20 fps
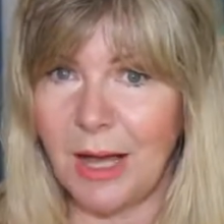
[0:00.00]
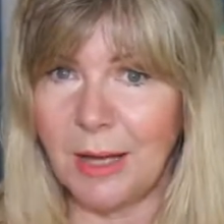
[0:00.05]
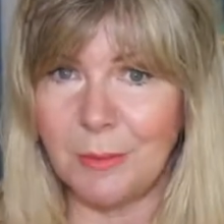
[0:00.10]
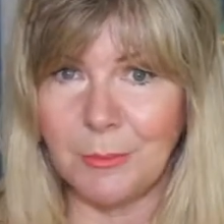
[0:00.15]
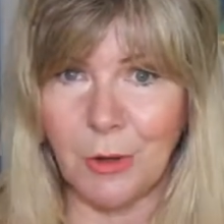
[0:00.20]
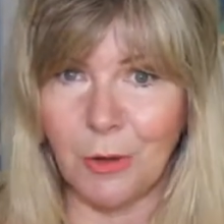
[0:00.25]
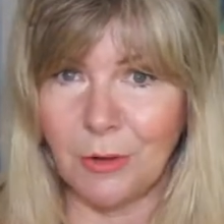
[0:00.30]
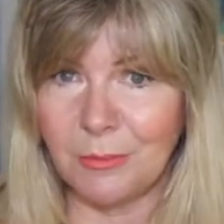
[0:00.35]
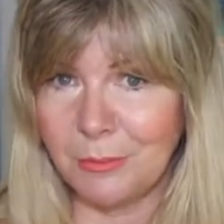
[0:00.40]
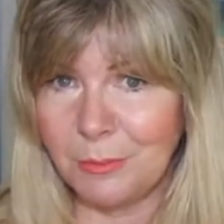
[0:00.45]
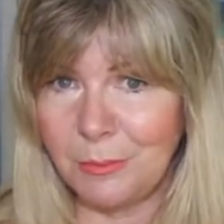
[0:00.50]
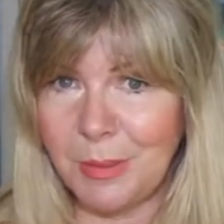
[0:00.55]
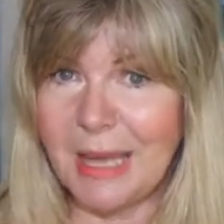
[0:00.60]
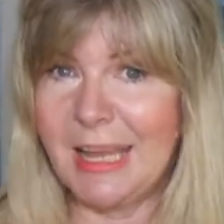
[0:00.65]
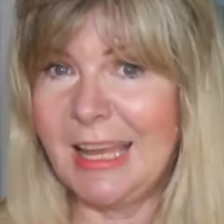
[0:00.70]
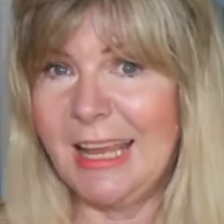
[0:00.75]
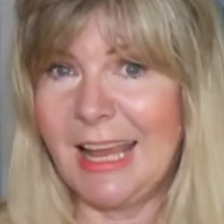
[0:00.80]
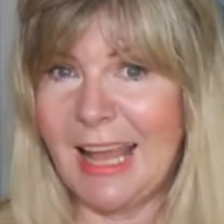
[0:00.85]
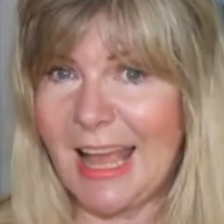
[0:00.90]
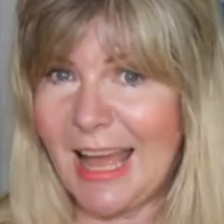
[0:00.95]
I'm not
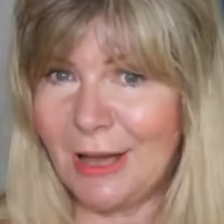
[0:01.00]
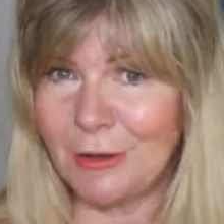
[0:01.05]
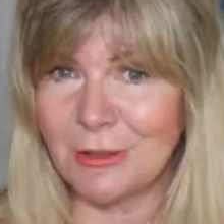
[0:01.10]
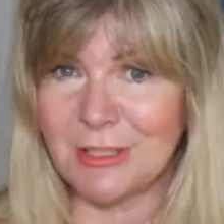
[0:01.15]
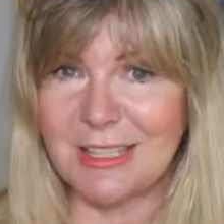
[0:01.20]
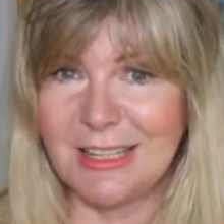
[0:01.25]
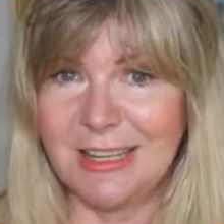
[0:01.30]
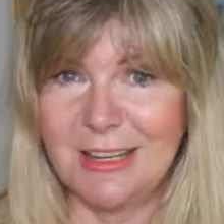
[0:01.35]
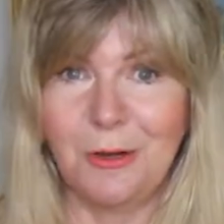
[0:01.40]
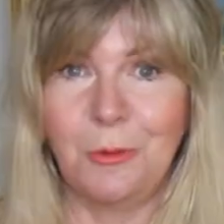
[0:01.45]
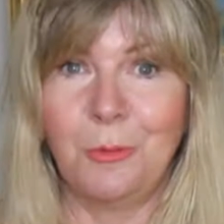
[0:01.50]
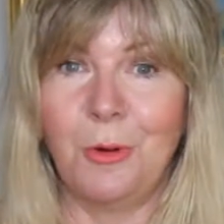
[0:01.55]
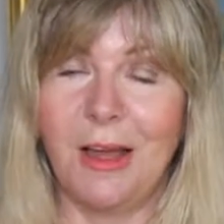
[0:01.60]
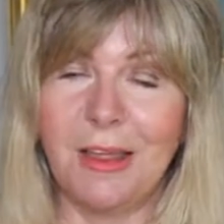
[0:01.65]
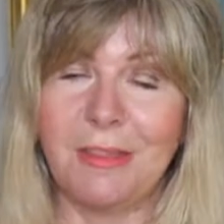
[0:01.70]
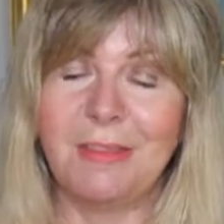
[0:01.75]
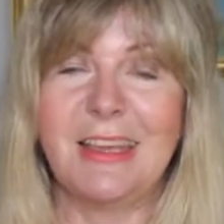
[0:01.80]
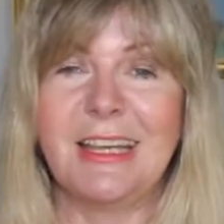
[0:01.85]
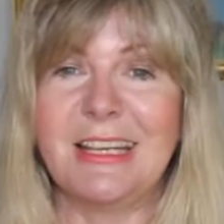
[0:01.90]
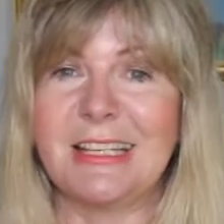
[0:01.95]
picking out what
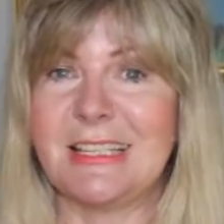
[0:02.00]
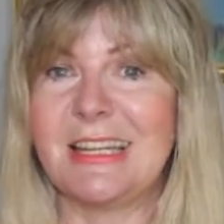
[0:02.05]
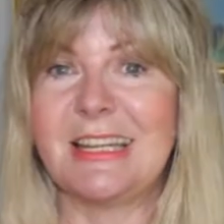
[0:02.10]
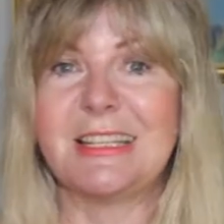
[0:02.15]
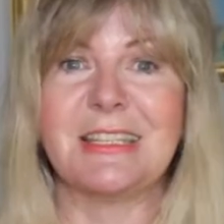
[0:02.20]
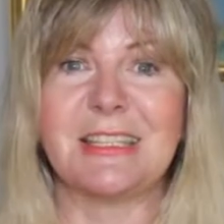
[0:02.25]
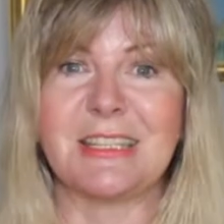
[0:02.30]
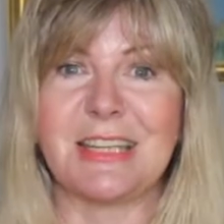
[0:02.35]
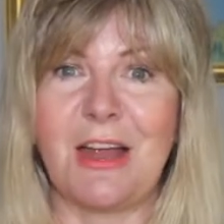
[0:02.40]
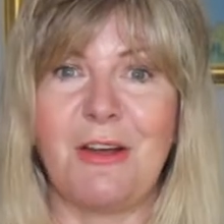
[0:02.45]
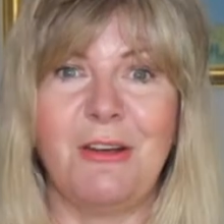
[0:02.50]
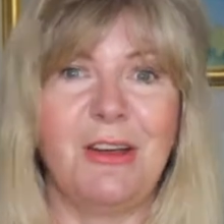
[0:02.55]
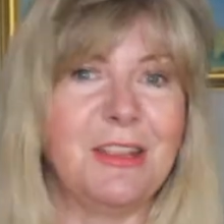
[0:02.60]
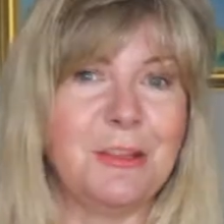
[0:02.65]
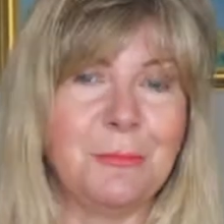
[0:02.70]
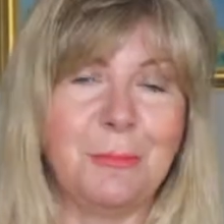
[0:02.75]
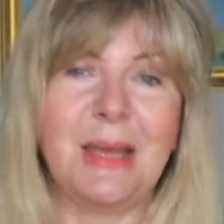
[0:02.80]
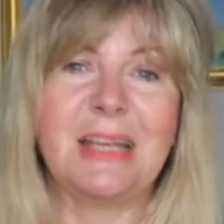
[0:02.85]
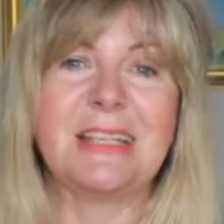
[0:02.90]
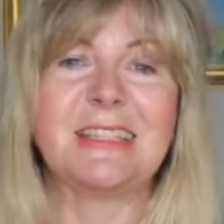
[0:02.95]
I think is necessarily
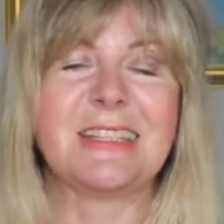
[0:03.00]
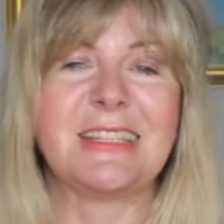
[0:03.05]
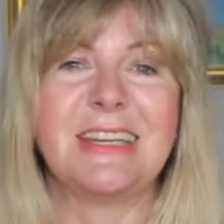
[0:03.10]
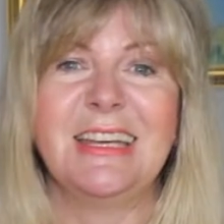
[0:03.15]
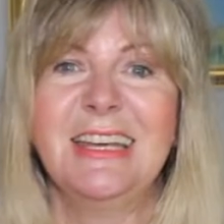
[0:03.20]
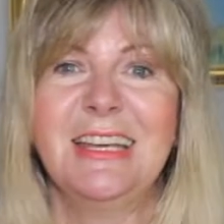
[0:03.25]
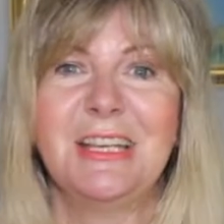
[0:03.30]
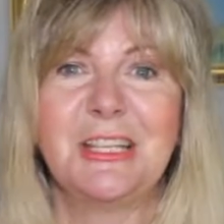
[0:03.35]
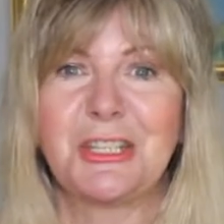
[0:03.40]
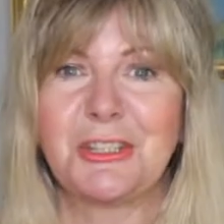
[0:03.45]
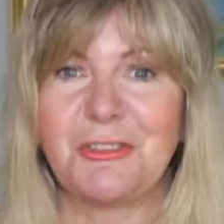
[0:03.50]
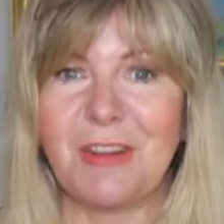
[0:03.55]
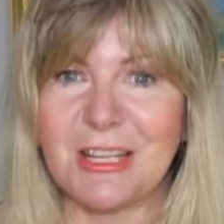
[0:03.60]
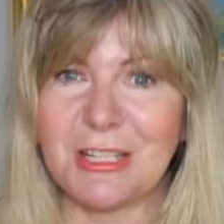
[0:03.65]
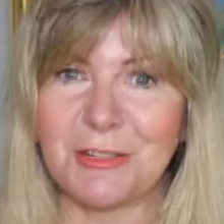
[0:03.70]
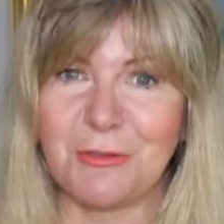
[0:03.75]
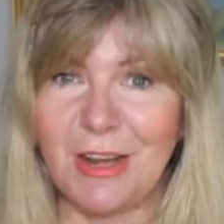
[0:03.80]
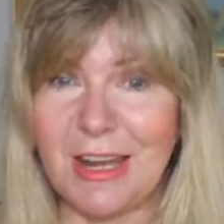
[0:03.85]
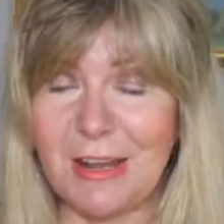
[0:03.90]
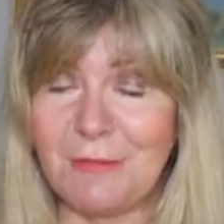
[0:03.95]
the best
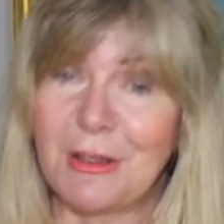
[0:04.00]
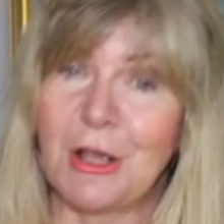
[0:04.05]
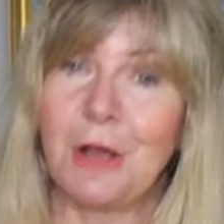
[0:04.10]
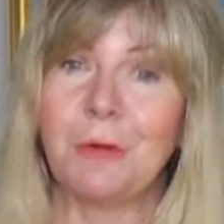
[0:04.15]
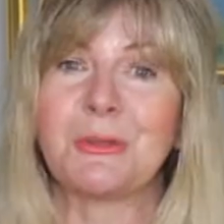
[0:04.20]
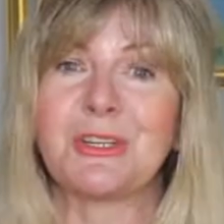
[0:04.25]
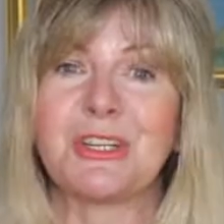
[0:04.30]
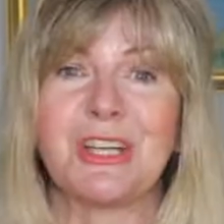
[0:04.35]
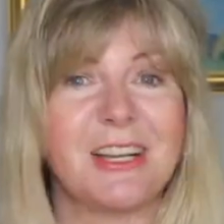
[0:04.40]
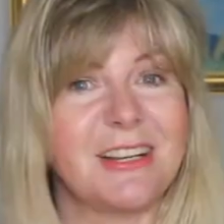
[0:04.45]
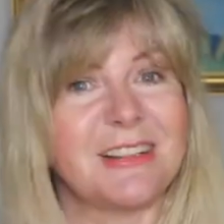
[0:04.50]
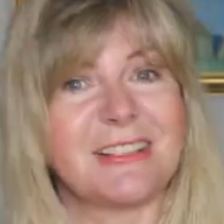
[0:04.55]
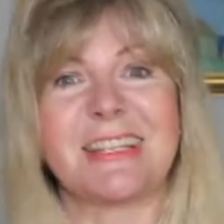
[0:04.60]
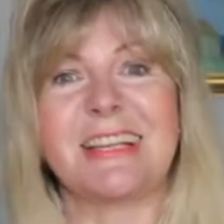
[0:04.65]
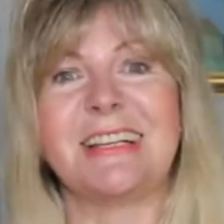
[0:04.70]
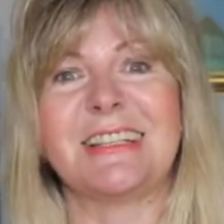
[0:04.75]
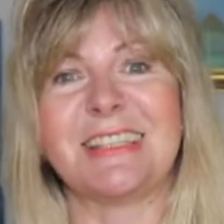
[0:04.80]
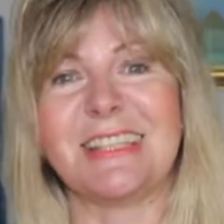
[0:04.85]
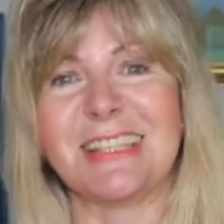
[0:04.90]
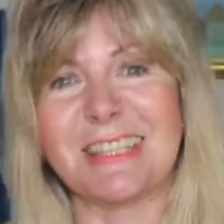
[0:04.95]
stress relieving option, because
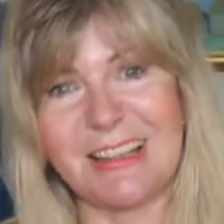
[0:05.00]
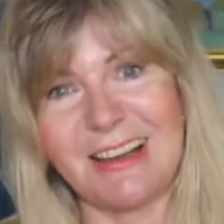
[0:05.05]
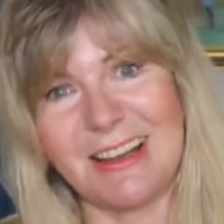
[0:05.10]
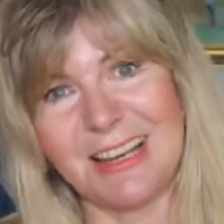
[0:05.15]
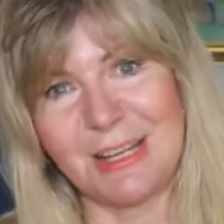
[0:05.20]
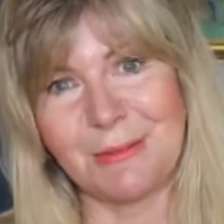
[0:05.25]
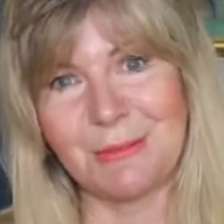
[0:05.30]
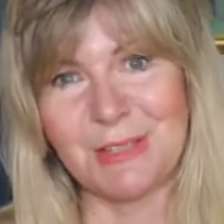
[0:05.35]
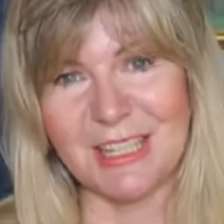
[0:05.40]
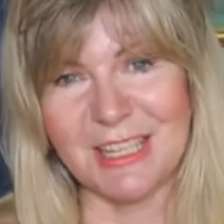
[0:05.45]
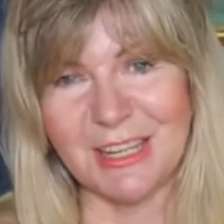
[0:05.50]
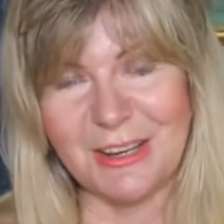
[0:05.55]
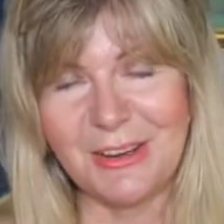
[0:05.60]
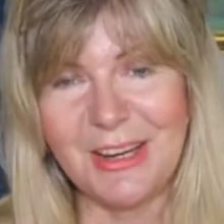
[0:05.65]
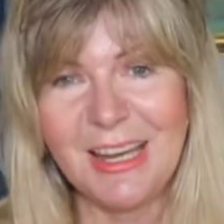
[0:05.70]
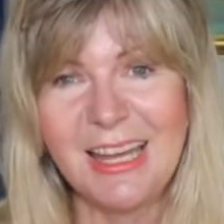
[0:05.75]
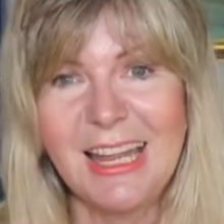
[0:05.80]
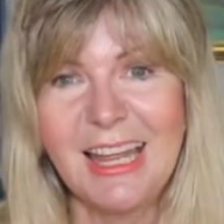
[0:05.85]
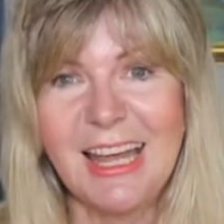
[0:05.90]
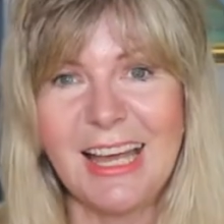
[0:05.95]
that's entirely up to you.
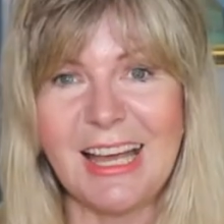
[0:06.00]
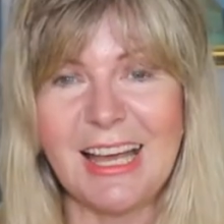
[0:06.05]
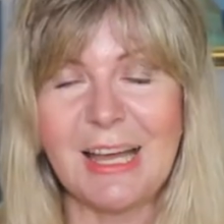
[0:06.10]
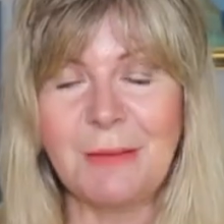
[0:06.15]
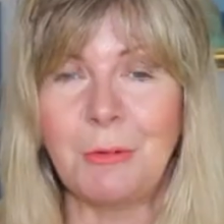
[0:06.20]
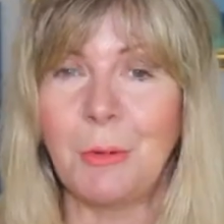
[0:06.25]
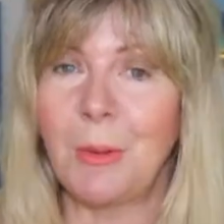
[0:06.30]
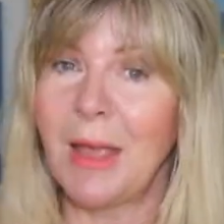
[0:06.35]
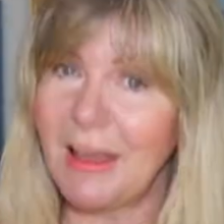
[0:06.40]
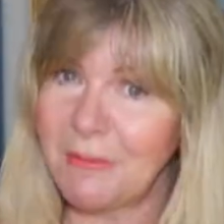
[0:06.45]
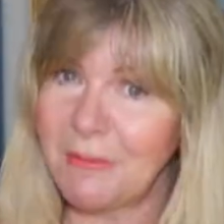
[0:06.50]
But we